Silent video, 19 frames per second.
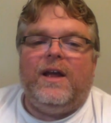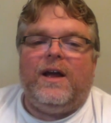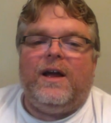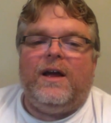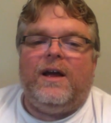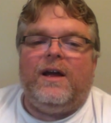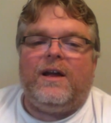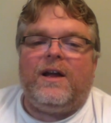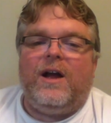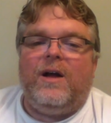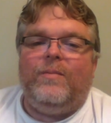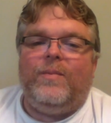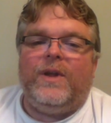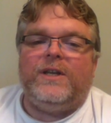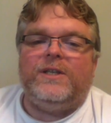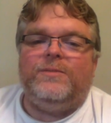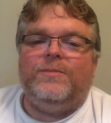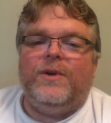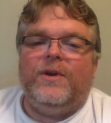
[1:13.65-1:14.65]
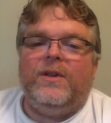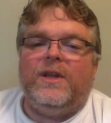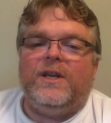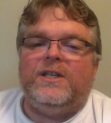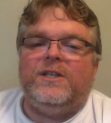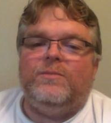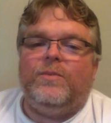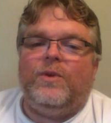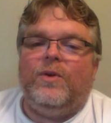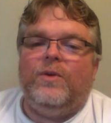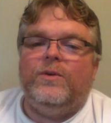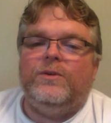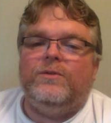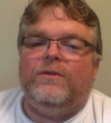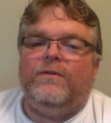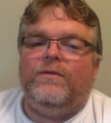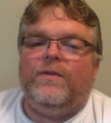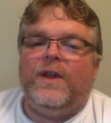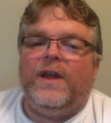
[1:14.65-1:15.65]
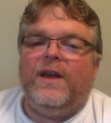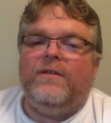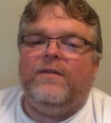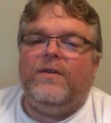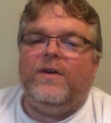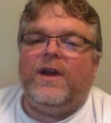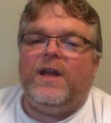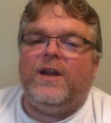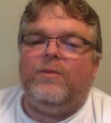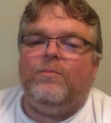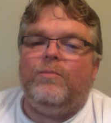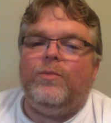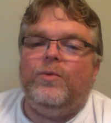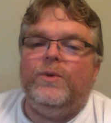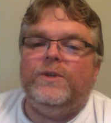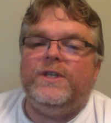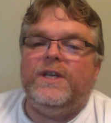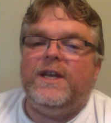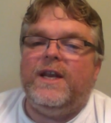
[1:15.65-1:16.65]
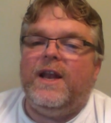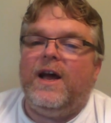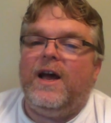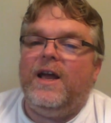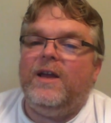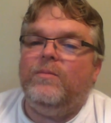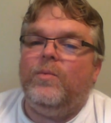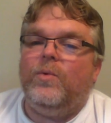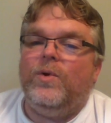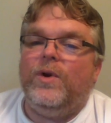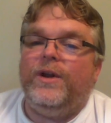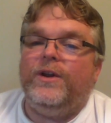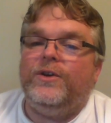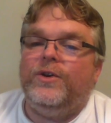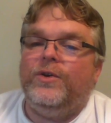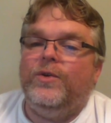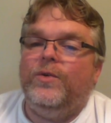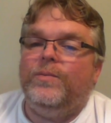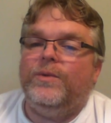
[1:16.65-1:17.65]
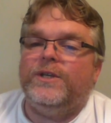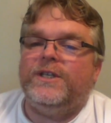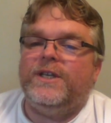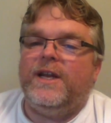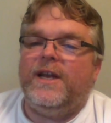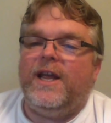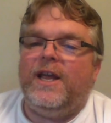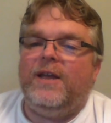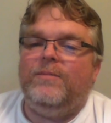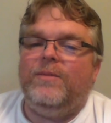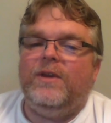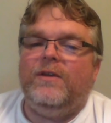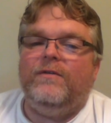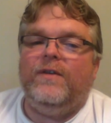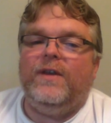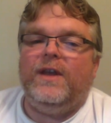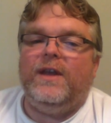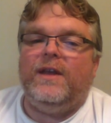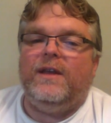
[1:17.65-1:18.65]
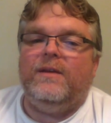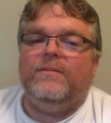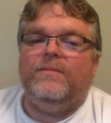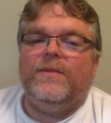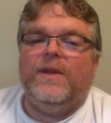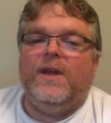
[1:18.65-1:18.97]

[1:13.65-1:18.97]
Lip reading: A complex beer that explodes with flavor and a boozy 9.2% ABV.